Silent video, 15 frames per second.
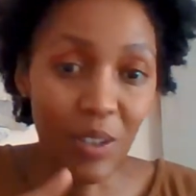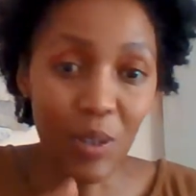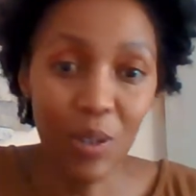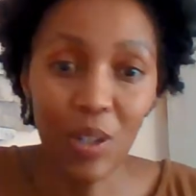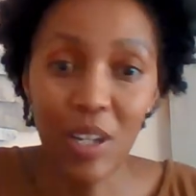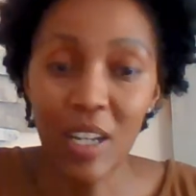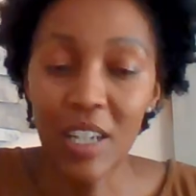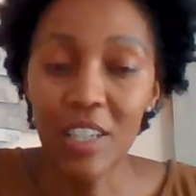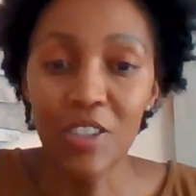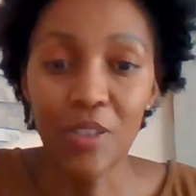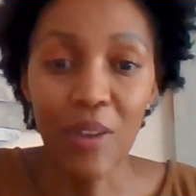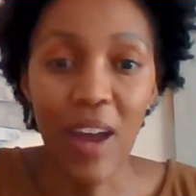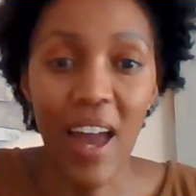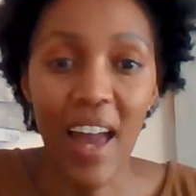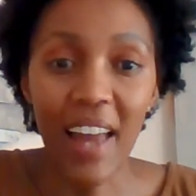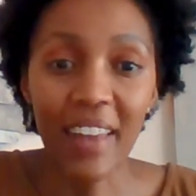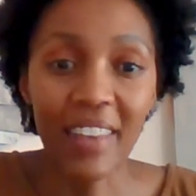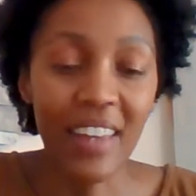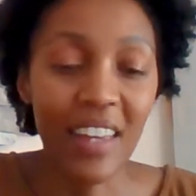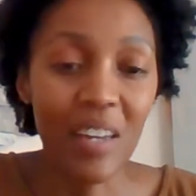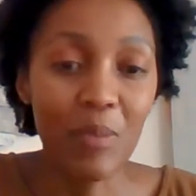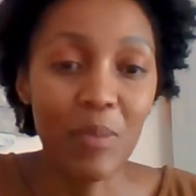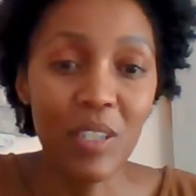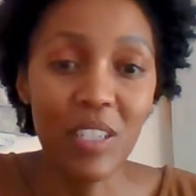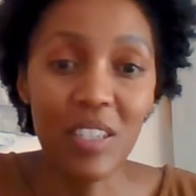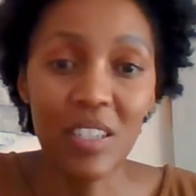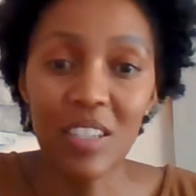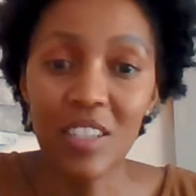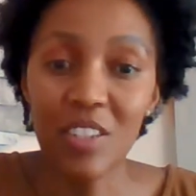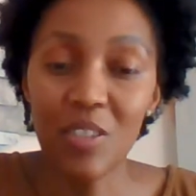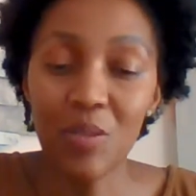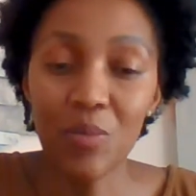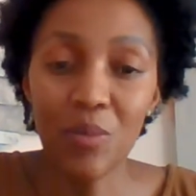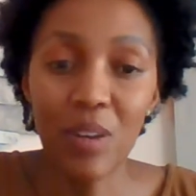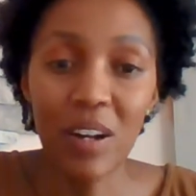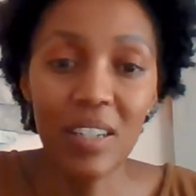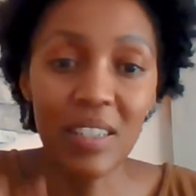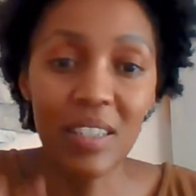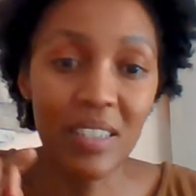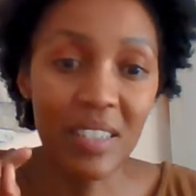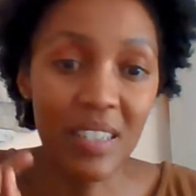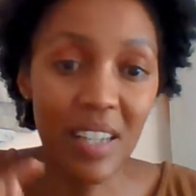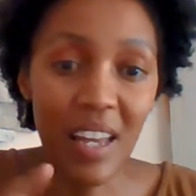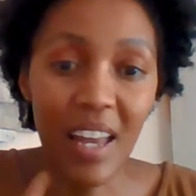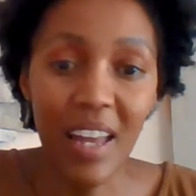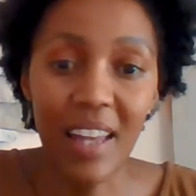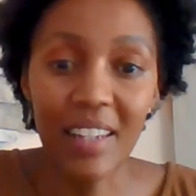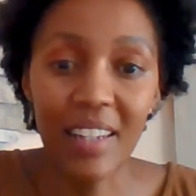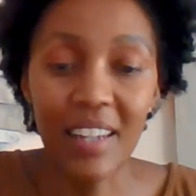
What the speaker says: drag the images you want and then